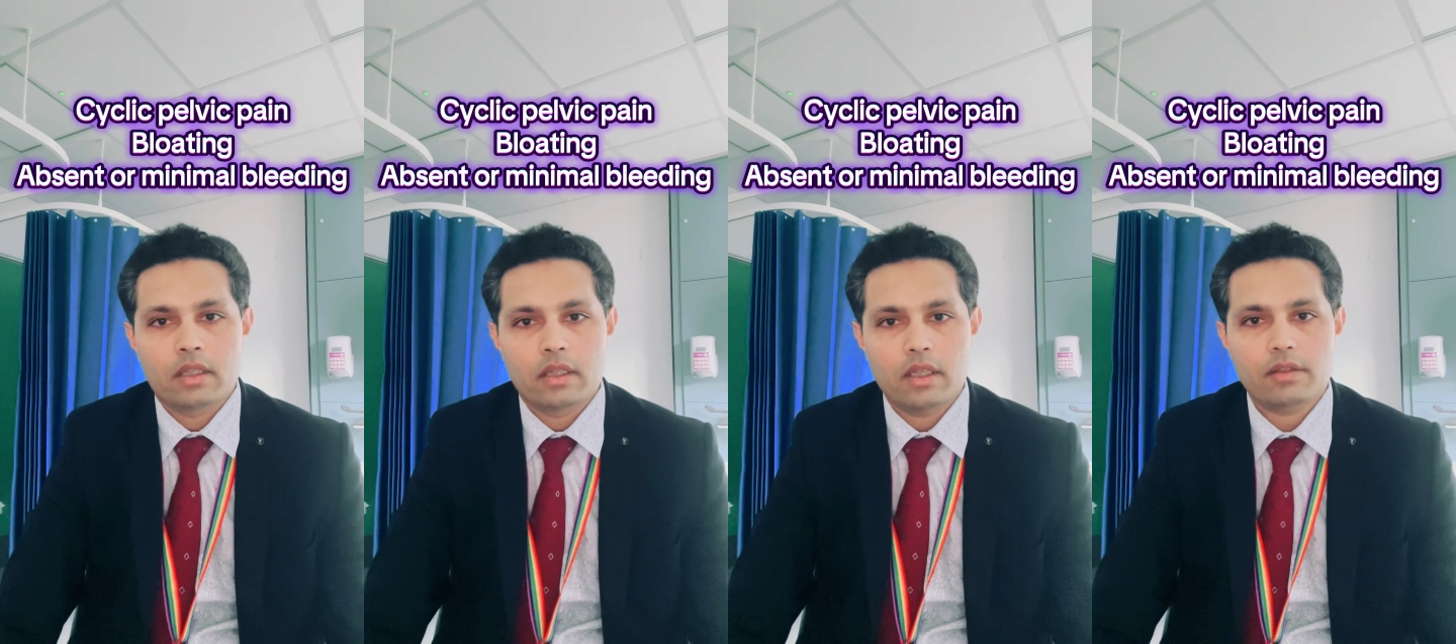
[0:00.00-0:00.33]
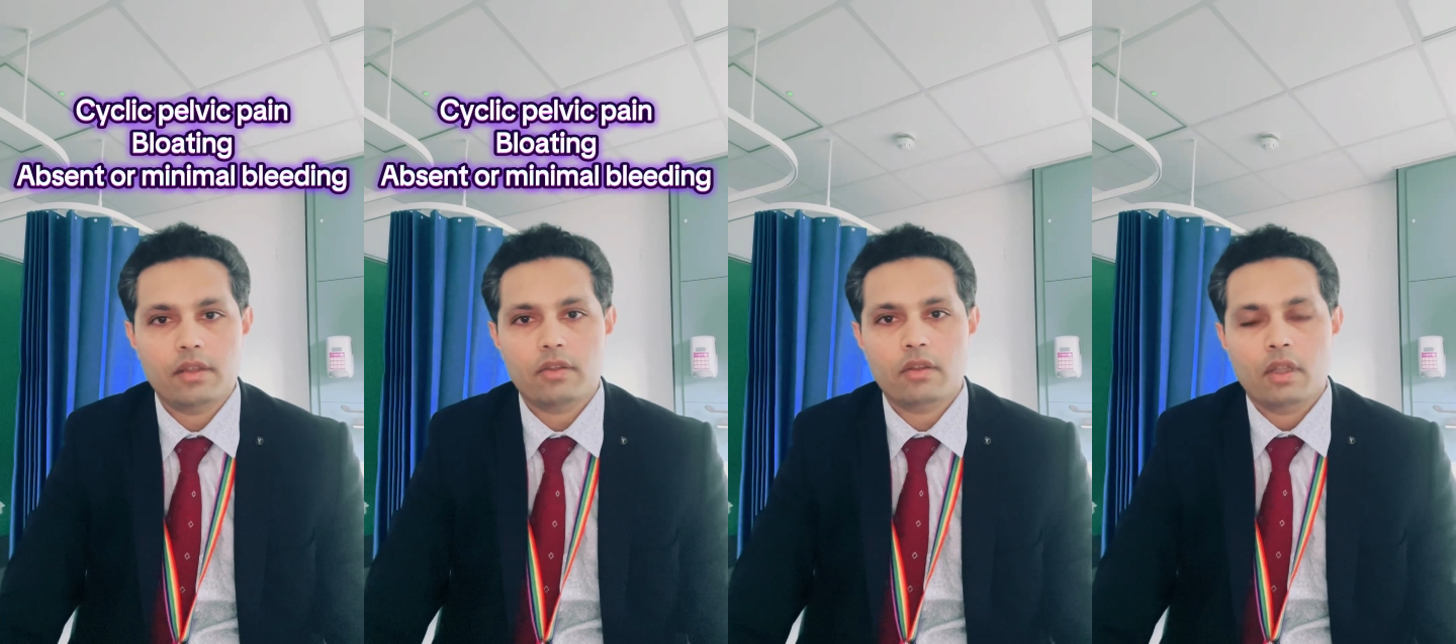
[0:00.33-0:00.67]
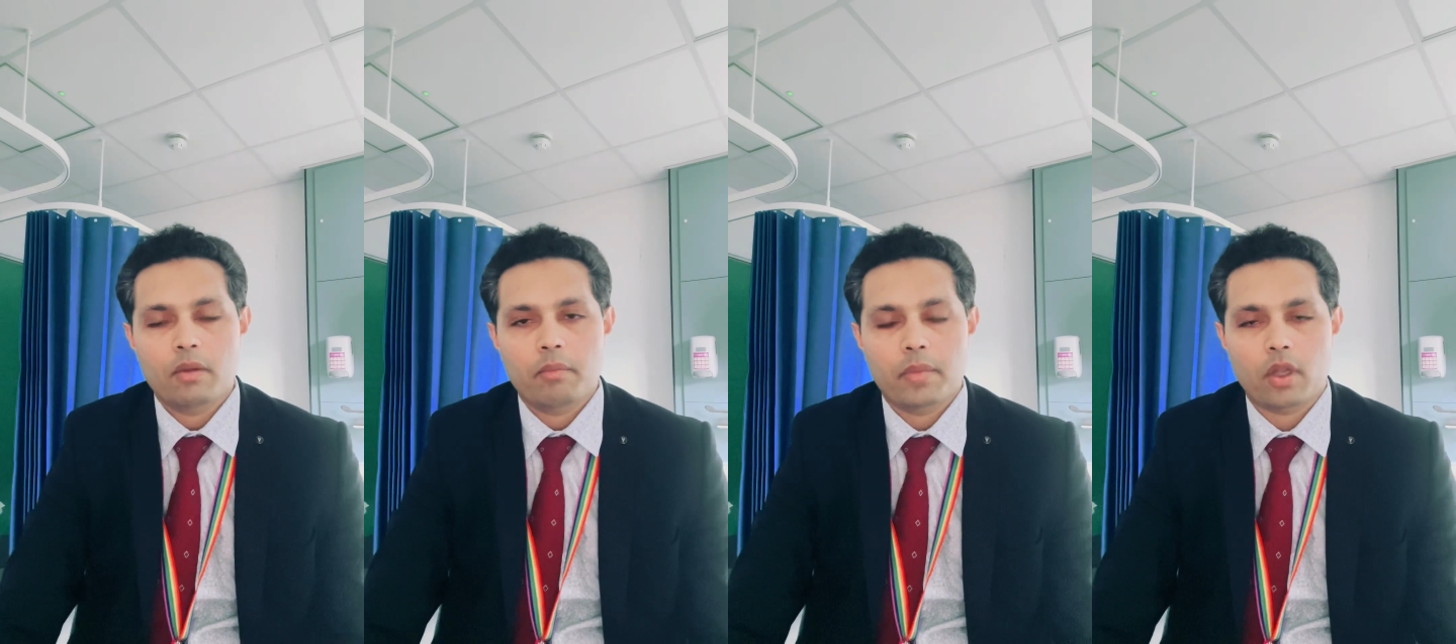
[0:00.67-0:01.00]
This is
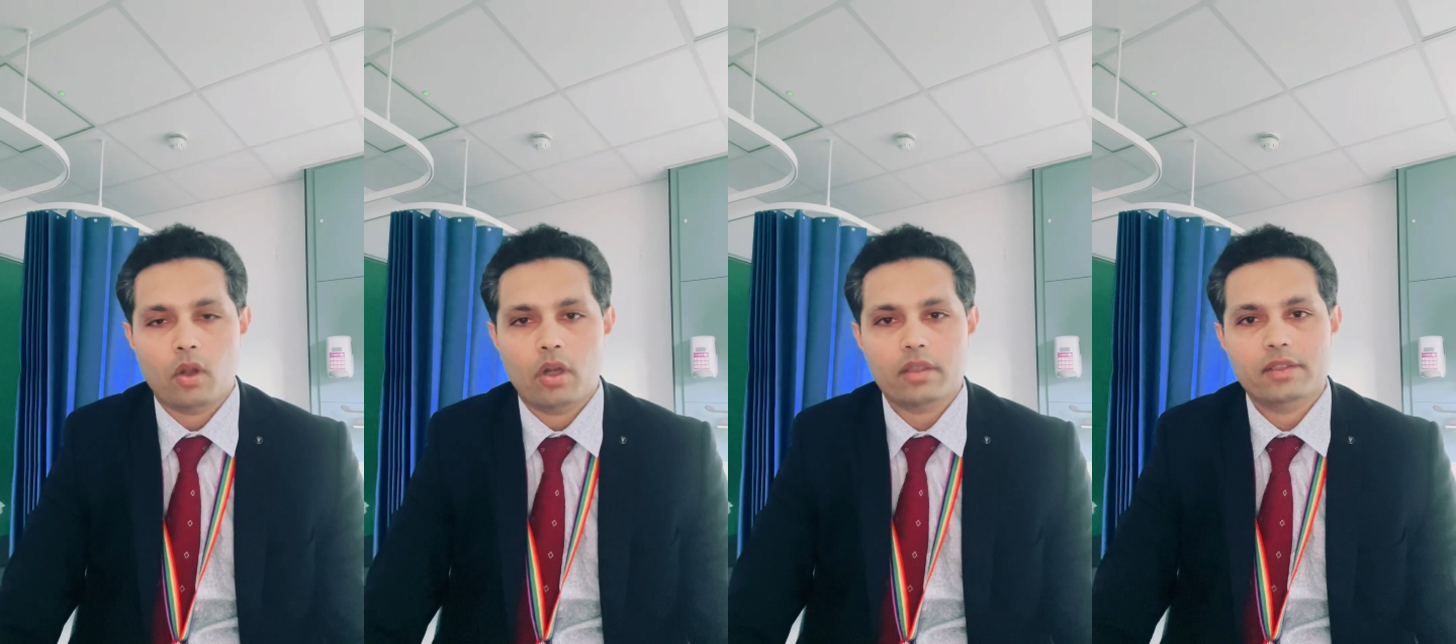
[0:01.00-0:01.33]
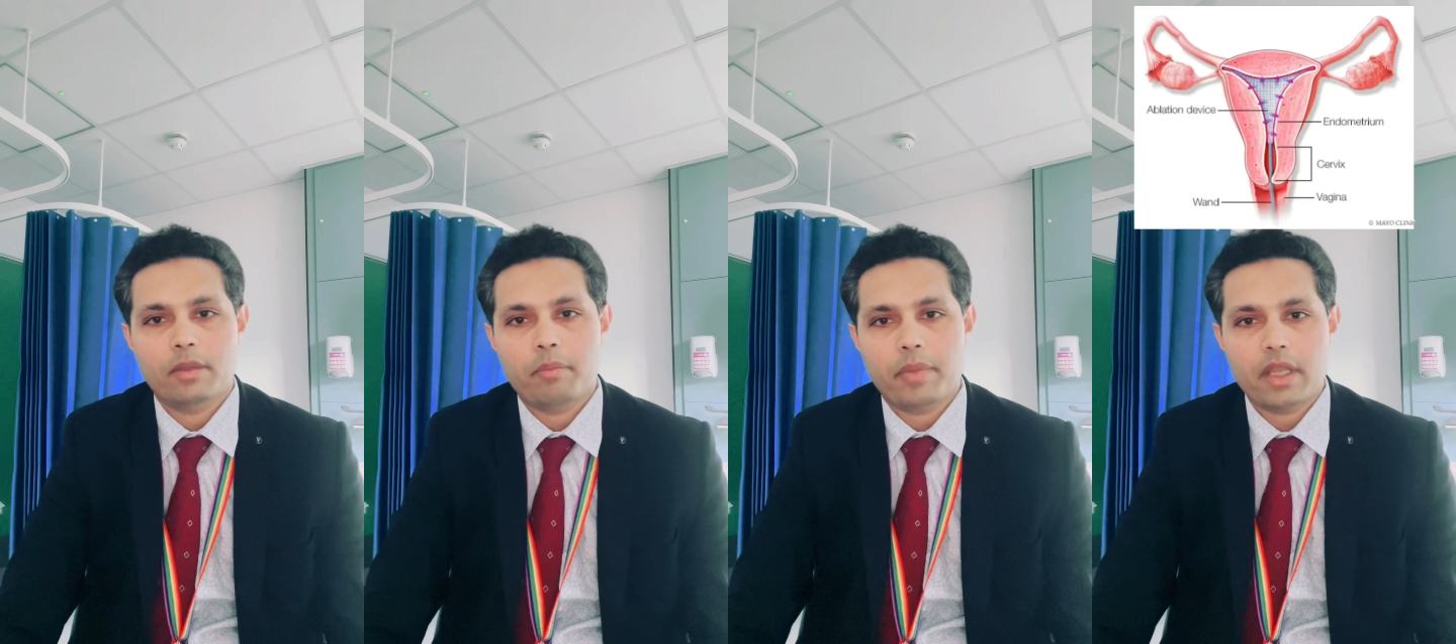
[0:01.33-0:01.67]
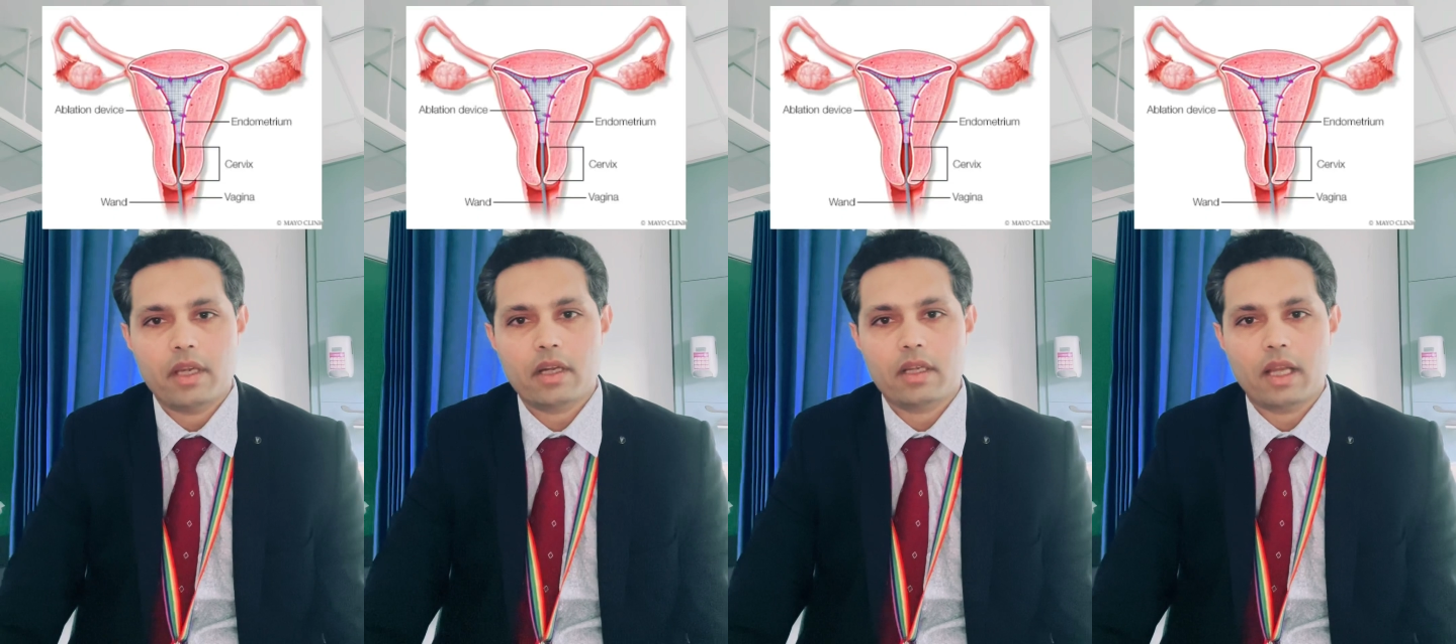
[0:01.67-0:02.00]
because the
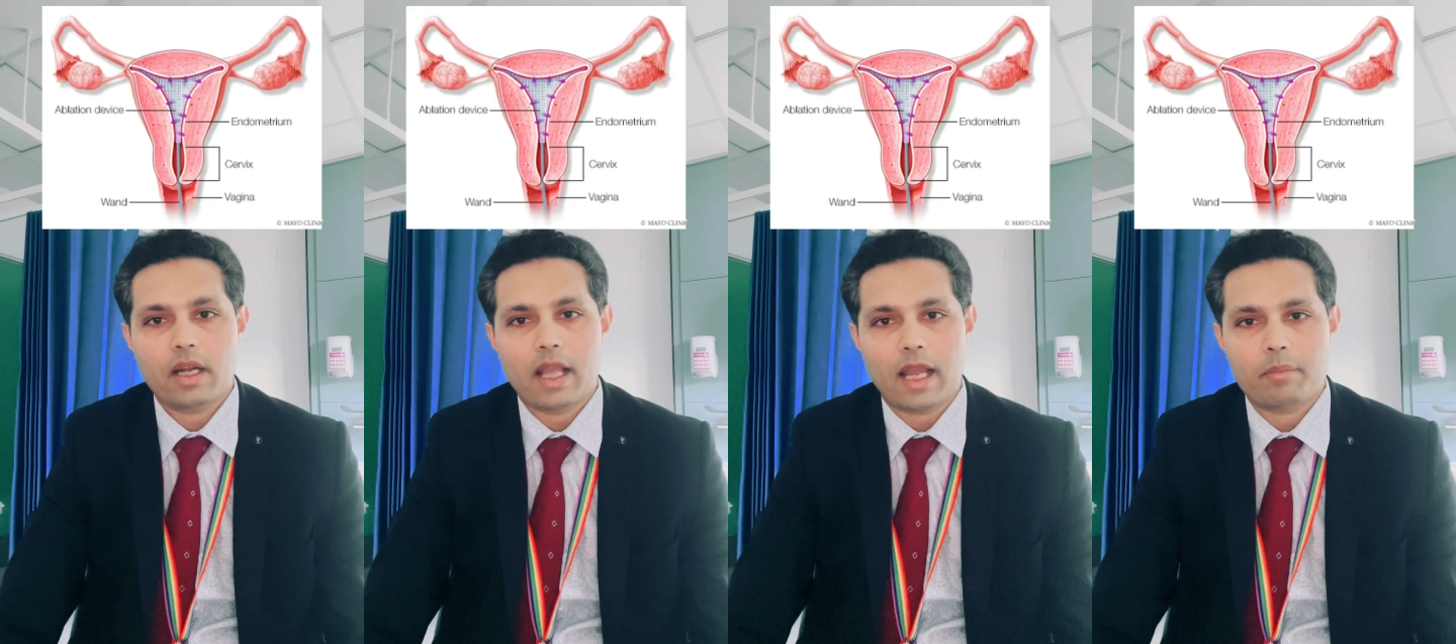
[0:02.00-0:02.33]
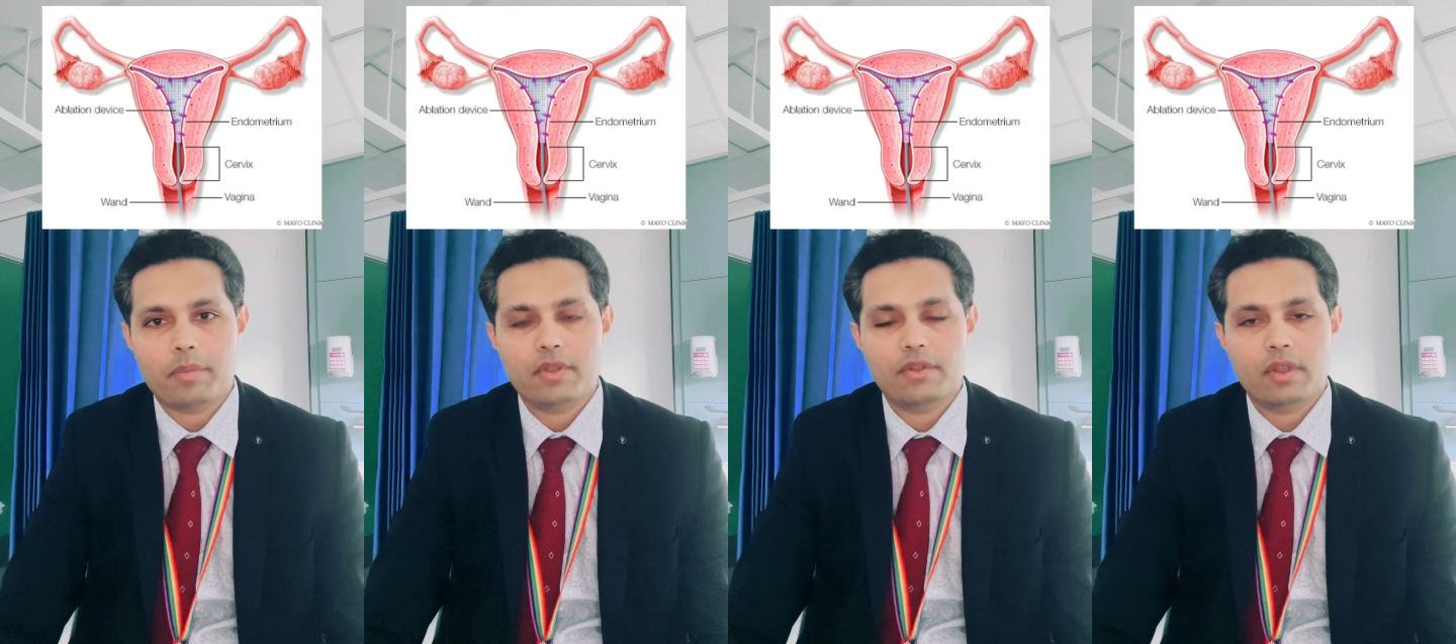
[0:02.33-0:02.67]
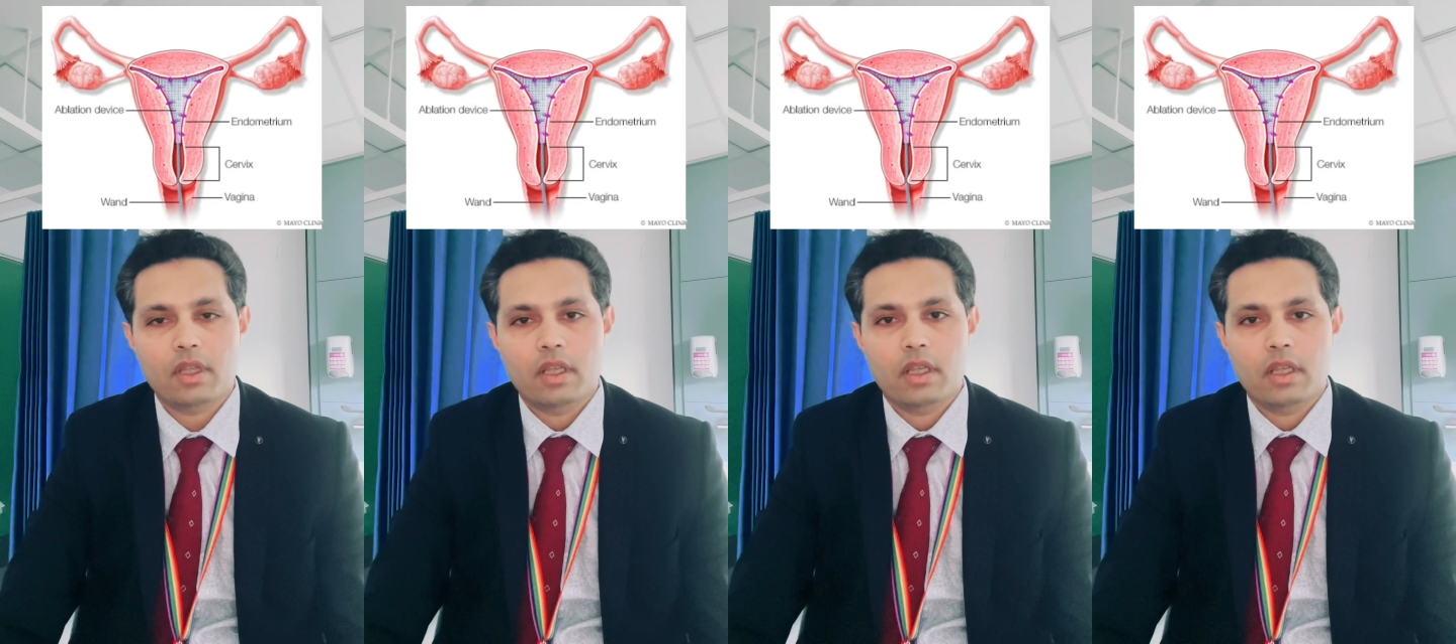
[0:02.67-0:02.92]
period that happens